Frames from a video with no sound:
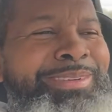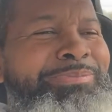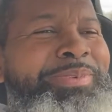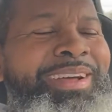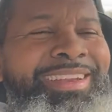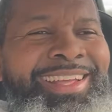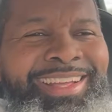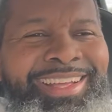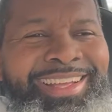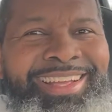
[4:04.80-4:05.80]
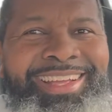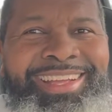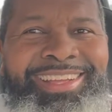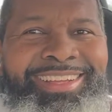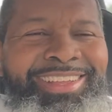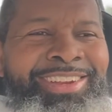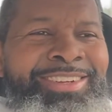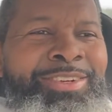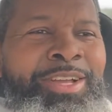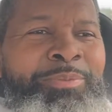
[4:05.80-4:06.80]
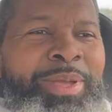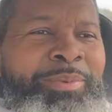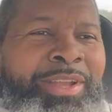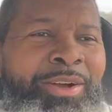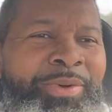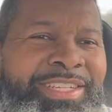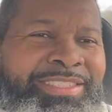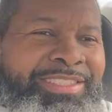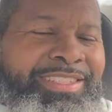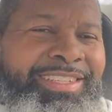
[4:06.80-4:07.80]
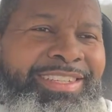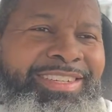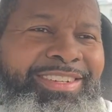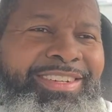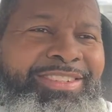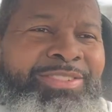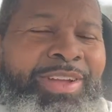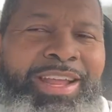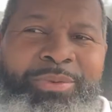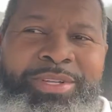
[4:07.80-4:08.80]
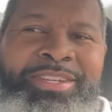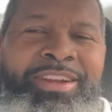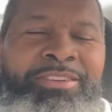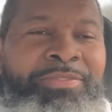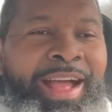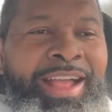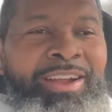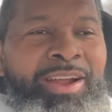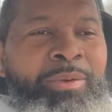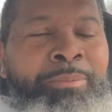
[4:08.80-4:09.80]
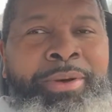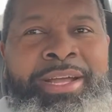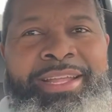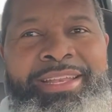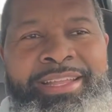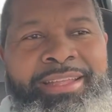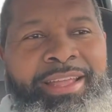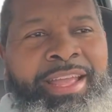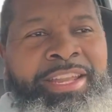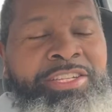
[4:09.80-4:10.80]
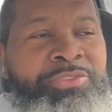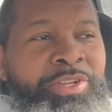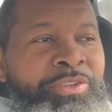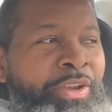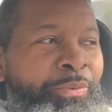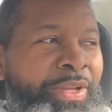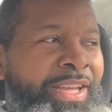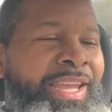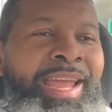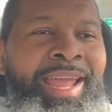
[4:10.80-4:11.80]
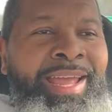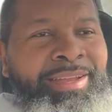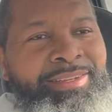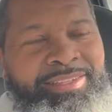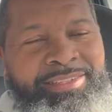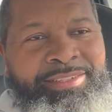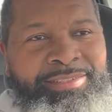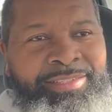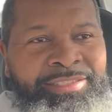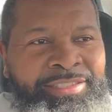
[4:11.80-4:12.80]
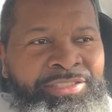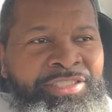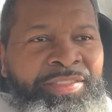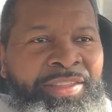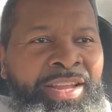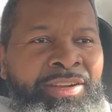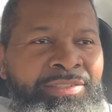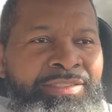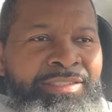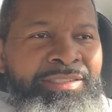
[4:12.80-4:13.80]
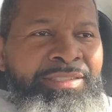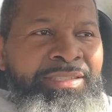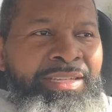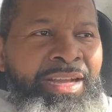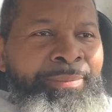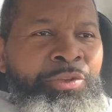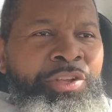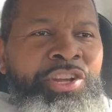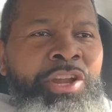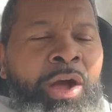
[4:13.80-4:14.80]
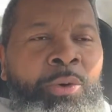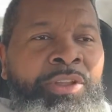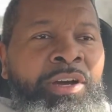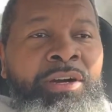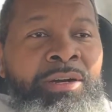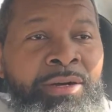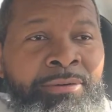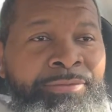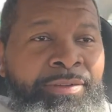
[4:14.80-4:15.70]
But, you know, people always try to return fire or rebut, and you really can't. There's nothing else. I mean, you could gnaw on the hoof